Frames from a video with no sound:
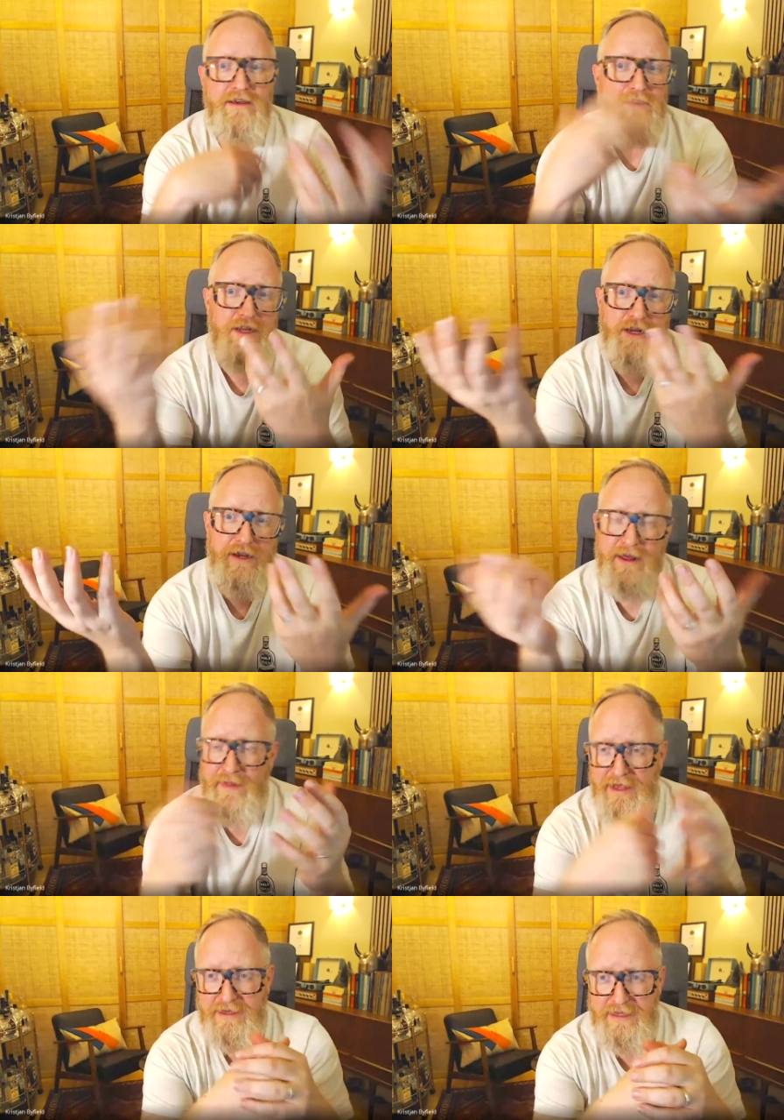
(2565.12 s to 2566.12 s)
you know, and
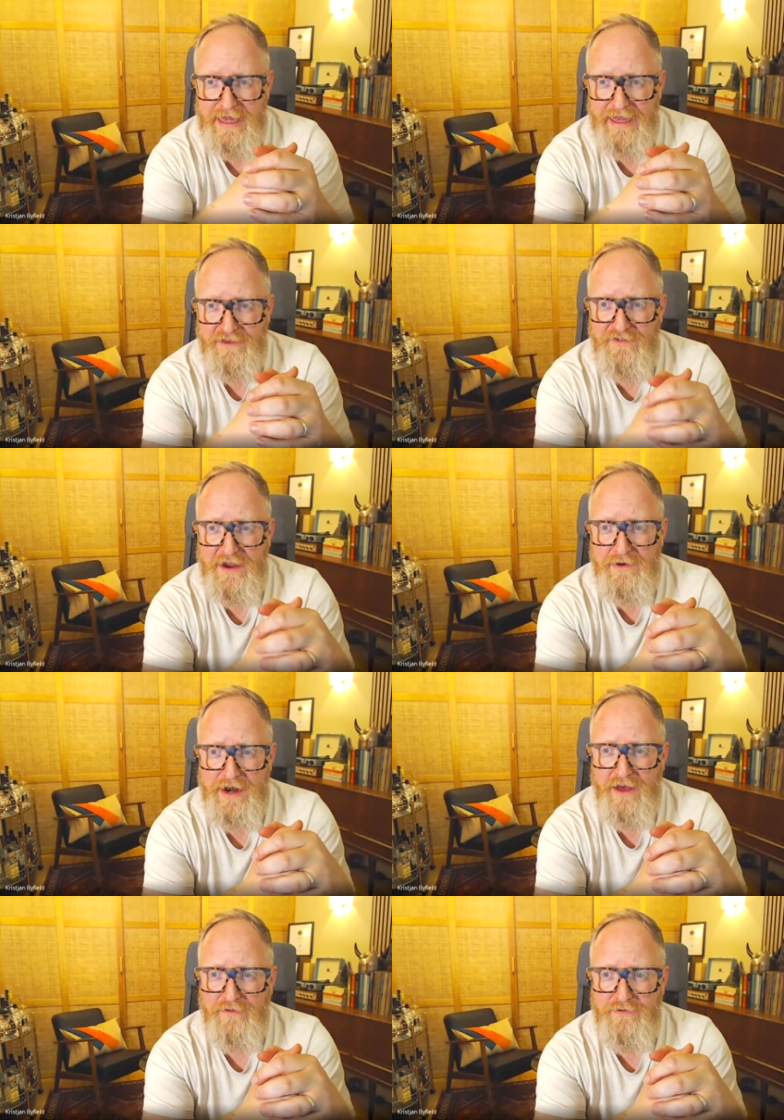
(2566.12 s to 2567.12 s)
that's fair
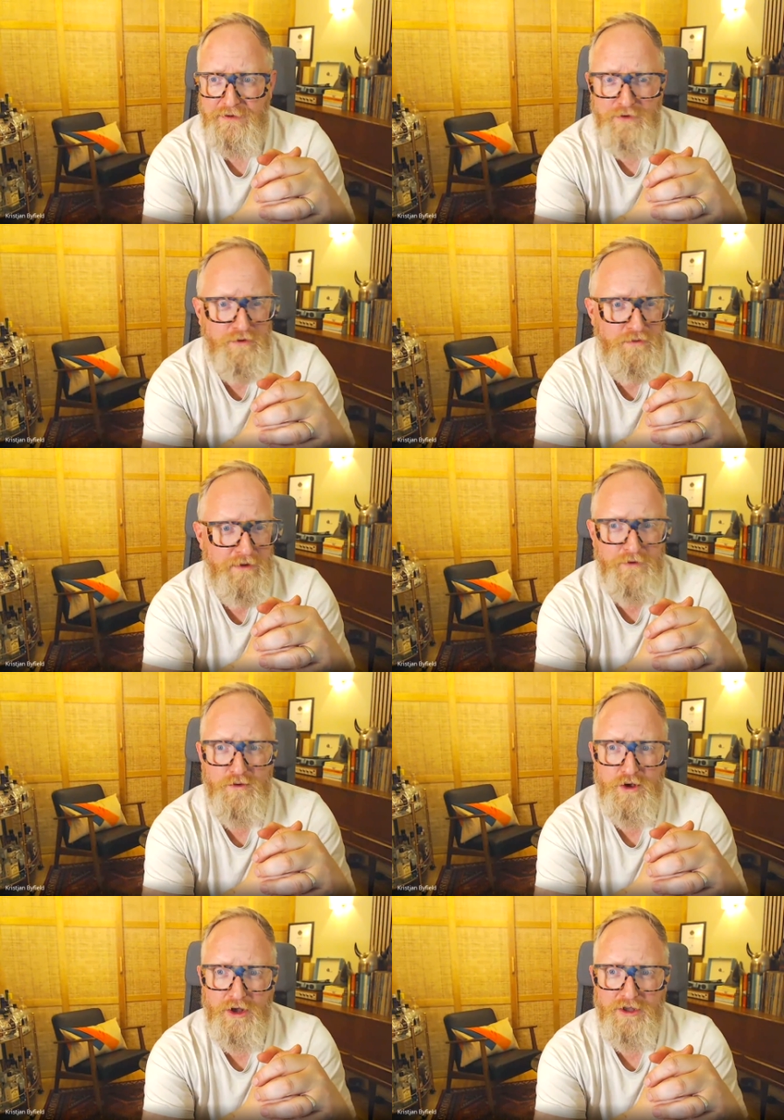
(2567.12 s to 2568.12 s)
enough. We've
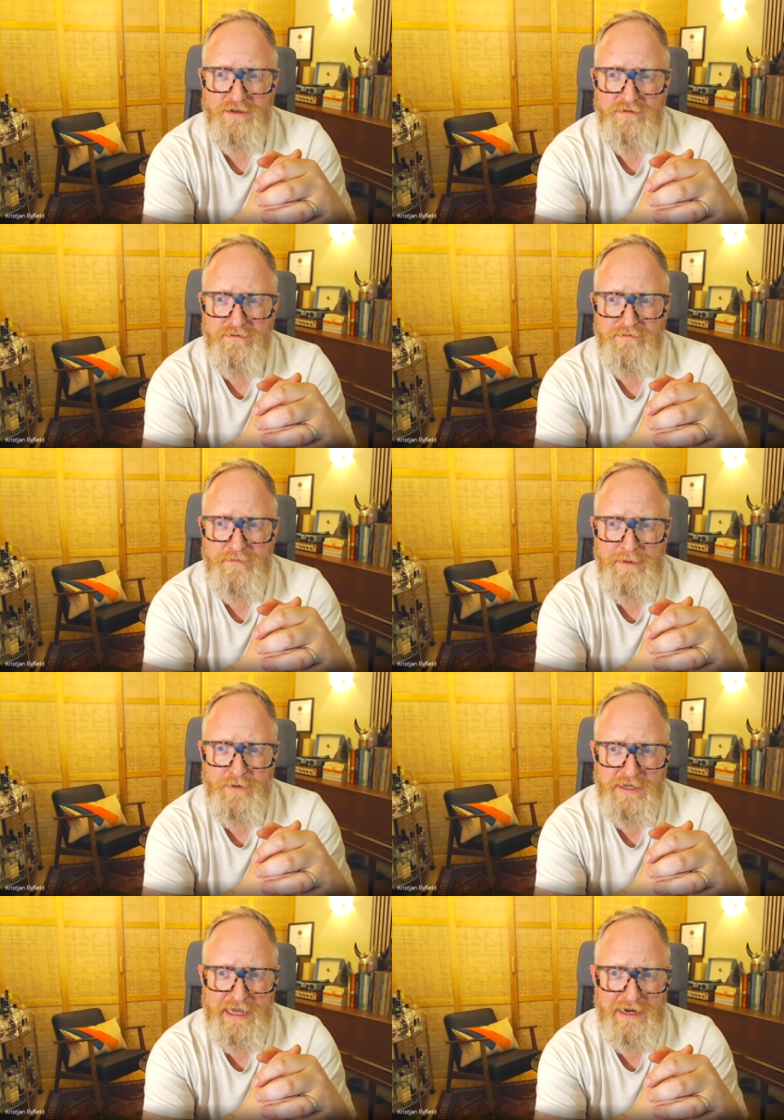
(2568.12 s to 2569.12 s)
all got
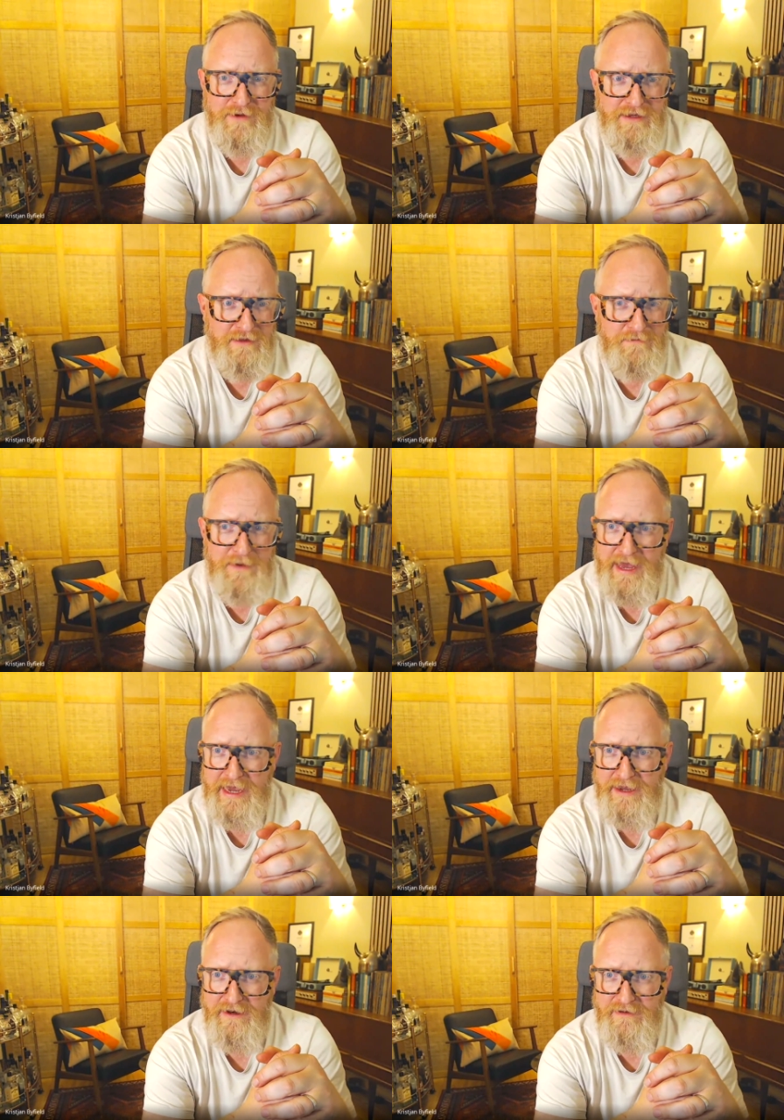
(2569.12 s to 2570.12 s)
people's salaries to
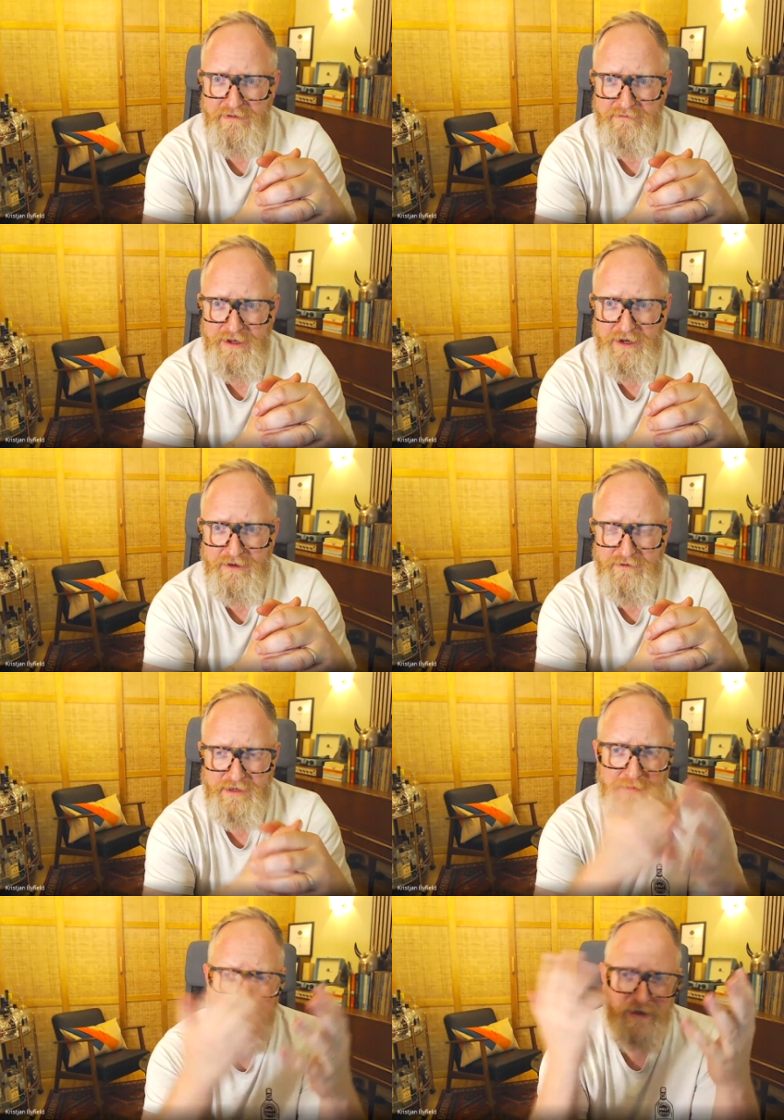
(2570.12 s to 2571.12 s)
pay, and you know,
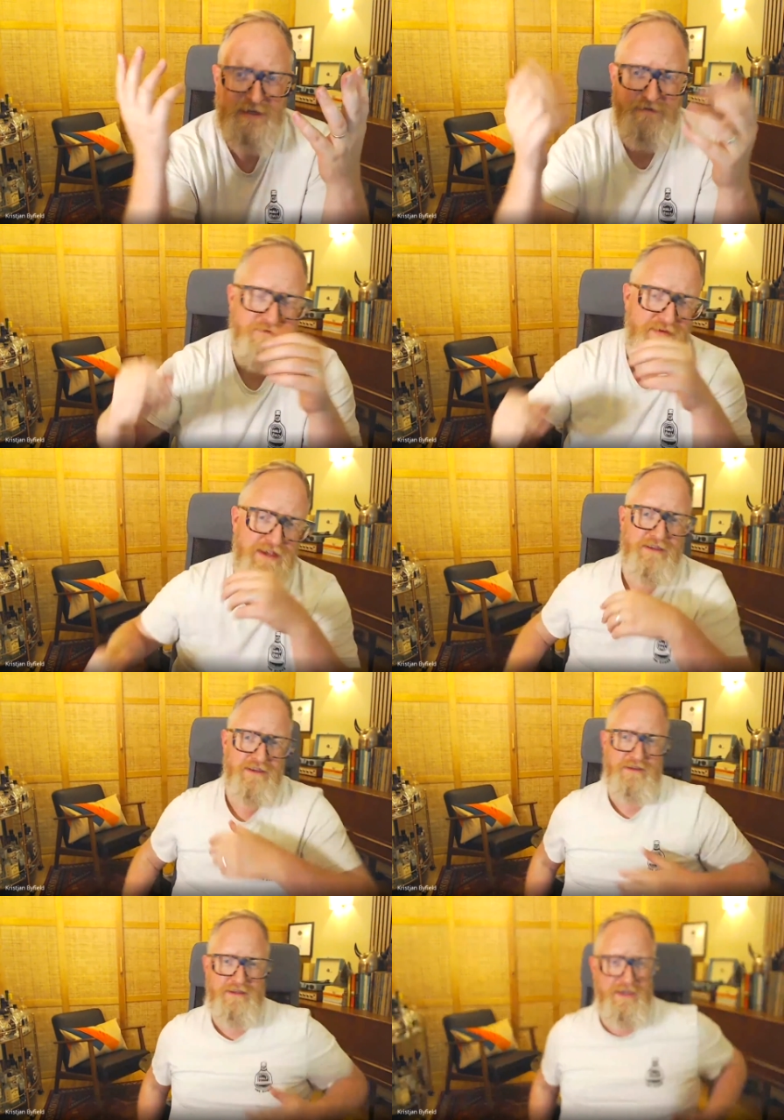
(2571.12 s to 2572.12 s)
some of us have
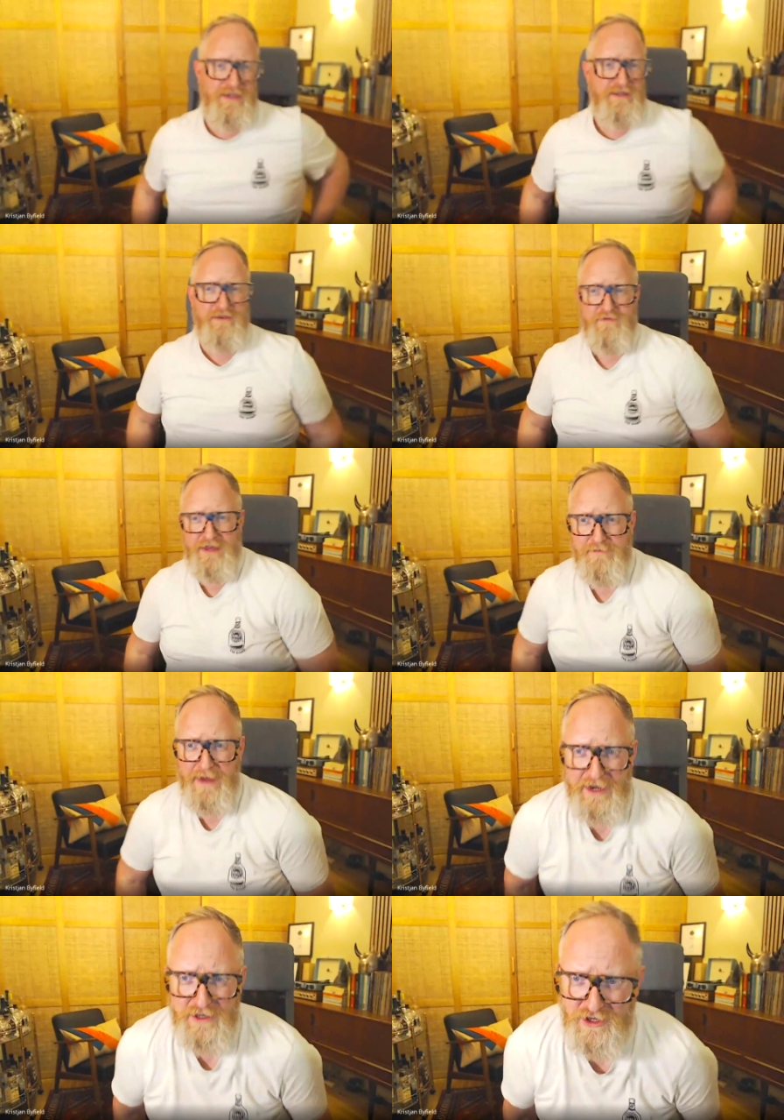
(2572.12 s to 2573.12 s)
investors to feed
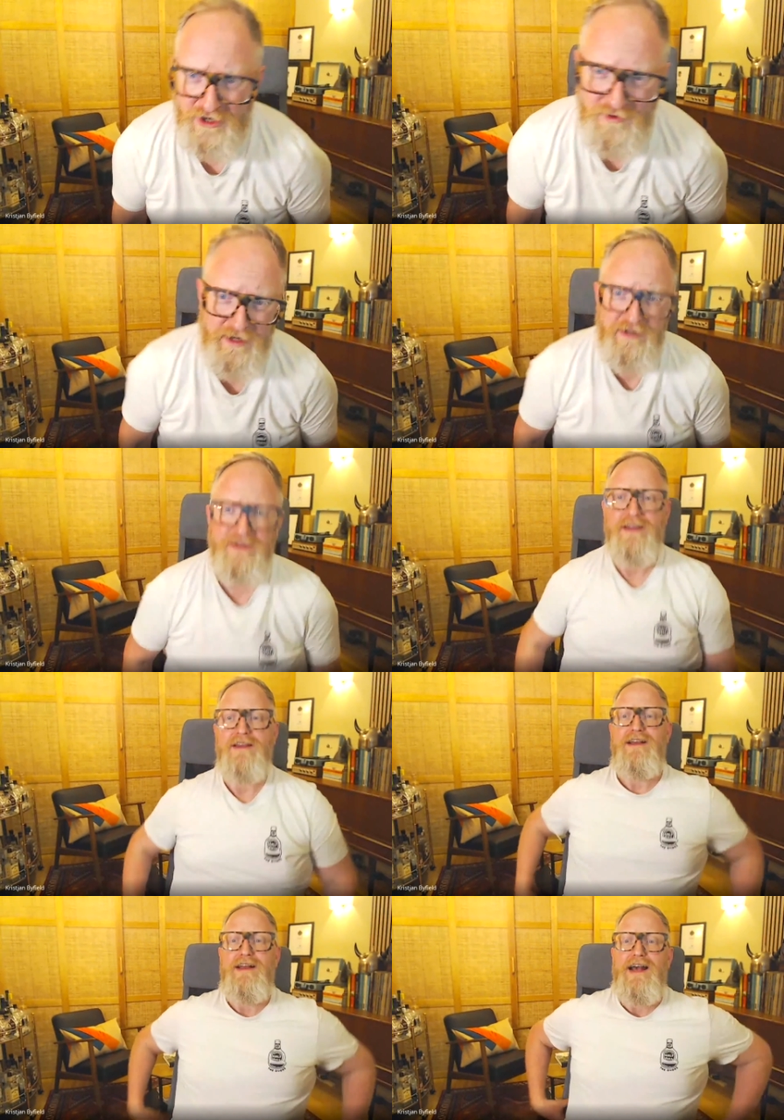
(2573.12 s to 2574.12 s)
back to,
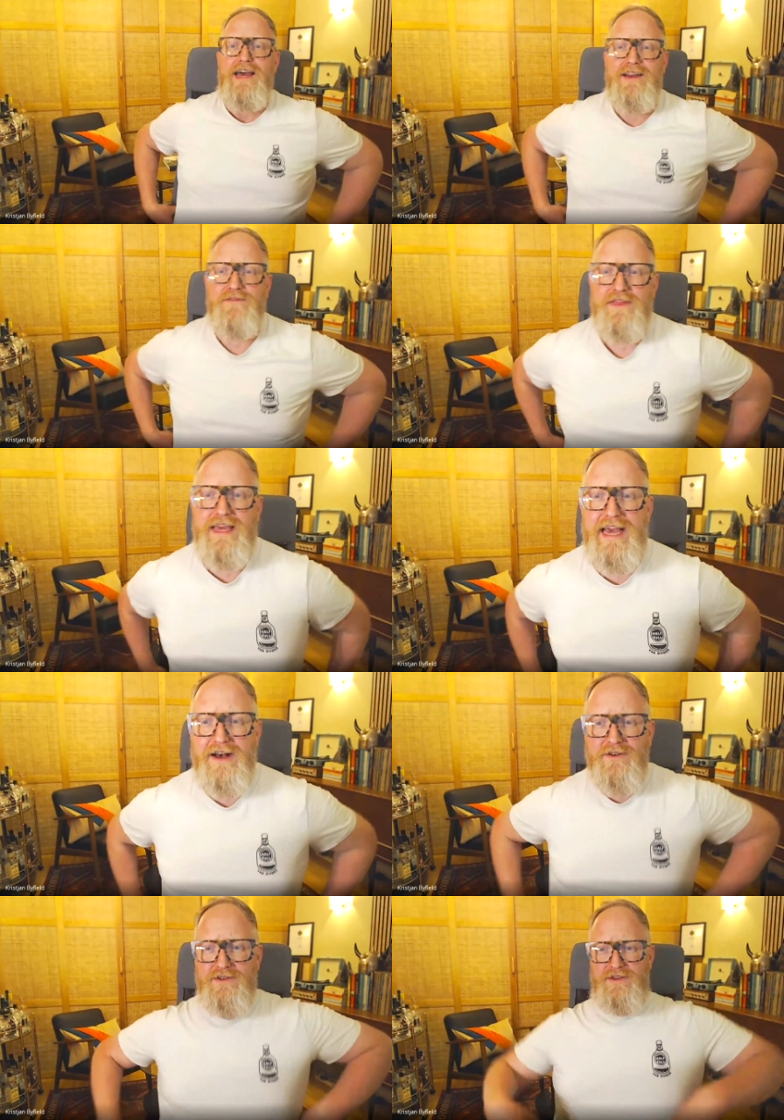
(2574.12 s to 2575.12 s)
and everything
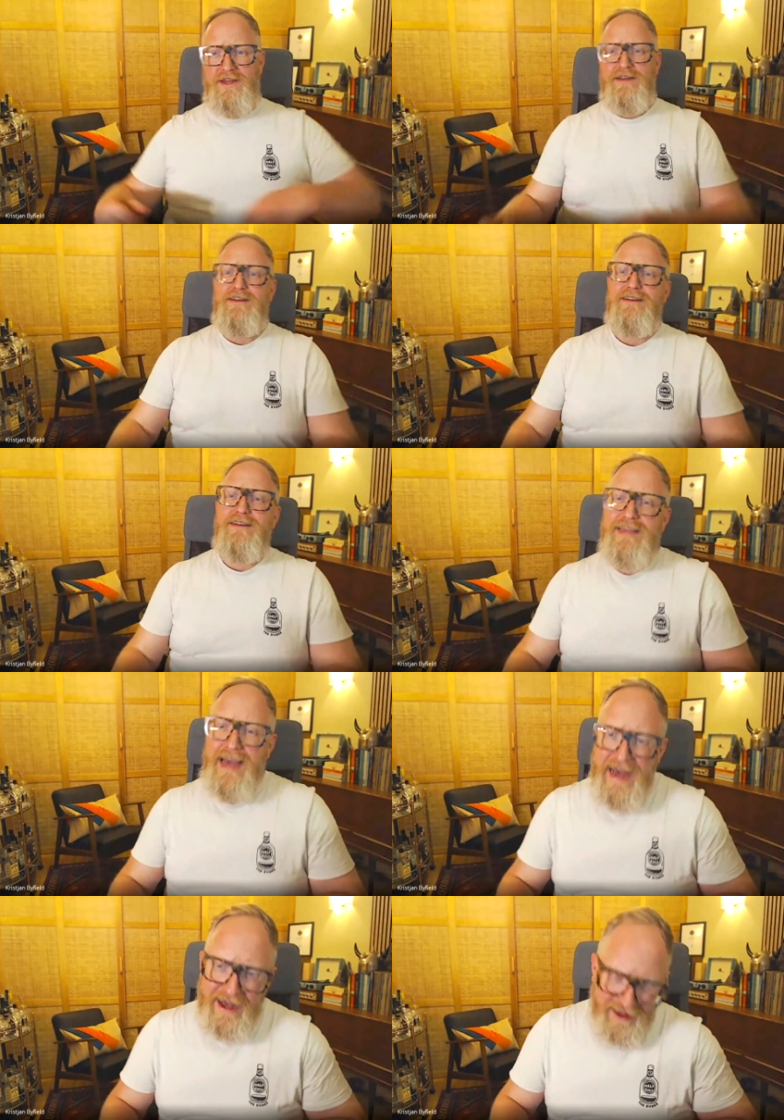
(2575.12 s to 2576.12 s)
else. And
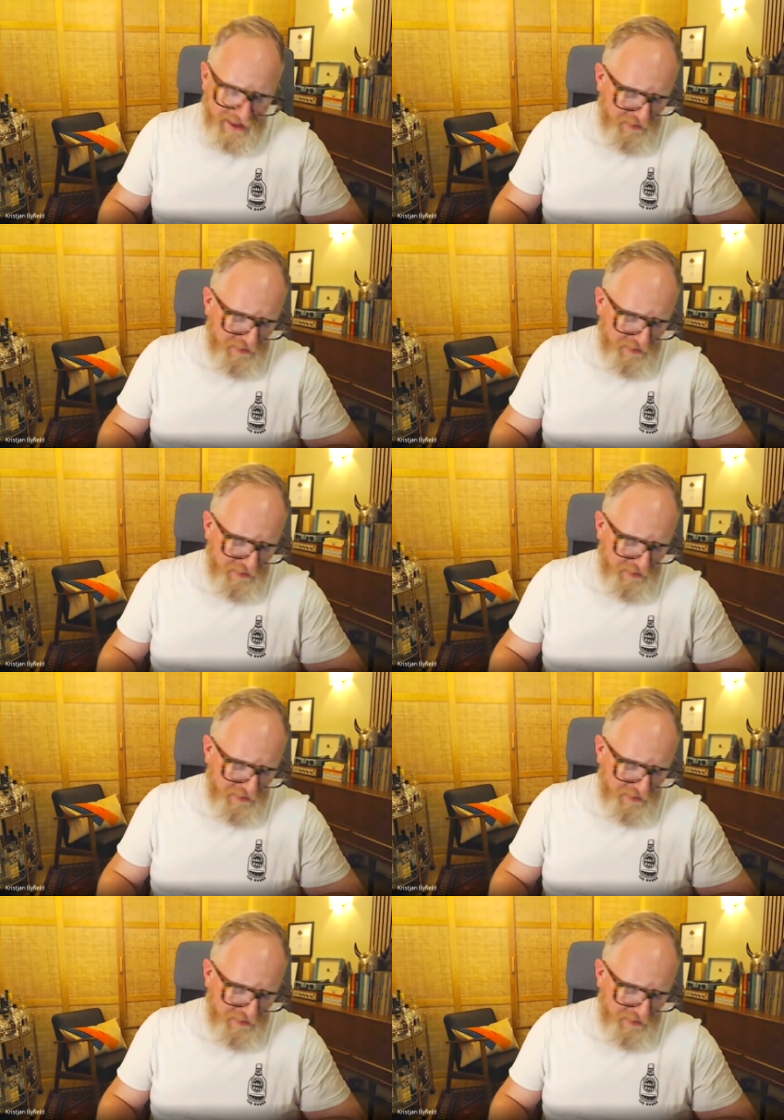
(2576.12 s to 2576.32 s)
yeah, I